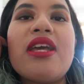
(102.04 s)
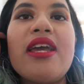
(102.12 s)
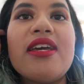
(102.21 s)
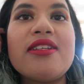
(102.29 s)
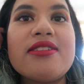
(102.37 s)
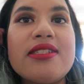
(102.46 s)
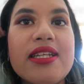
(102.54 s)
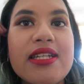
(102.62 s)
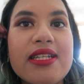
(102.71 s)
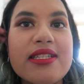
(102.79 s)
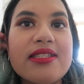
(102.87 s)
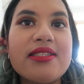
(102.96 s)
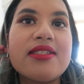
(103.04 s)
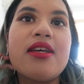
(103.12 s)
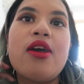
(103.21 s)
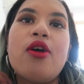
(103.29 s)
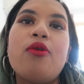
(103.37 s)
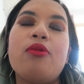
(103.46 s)
and it is
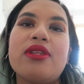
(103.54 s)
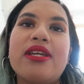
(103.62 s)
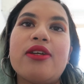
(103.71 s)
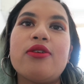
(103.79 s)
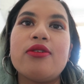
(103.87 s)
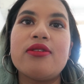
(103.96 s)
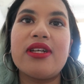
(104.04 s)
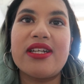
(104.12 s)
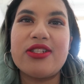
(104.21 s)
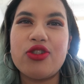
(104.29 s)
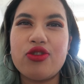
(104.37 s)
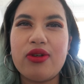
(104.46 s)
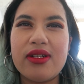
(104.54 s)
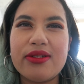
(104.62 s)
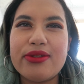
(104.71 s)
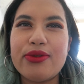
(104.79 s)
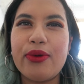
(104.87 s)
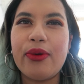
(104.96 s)
what they call like a
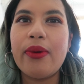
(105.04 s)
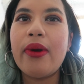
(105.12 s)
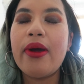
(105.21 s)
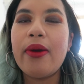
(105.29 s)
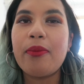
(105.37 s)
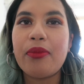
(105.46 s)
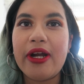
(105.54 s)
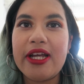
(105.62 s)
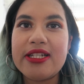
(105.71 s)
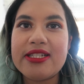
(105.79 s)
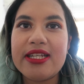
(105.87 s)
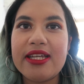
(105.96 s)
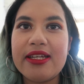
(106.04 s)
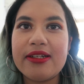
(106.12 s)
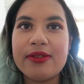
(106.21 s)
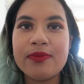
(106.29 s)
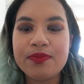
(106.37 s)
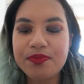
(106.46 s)
drugstore brand
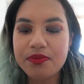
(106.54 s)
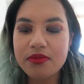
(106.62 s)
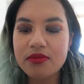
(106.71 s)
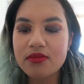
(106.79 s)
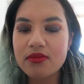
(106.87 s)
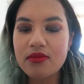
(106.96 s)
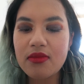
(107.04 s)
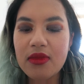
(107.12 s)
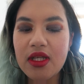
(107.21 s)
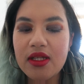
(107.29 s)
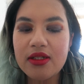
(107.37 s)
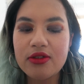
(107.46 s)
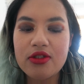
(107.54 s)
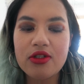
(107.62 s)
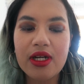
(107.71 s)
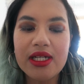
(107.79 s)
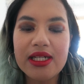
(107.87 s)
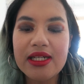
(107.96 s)
here in
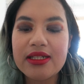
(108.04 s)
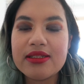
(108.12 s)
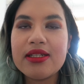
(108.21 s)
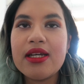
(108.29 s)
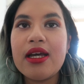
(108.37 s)
Australia.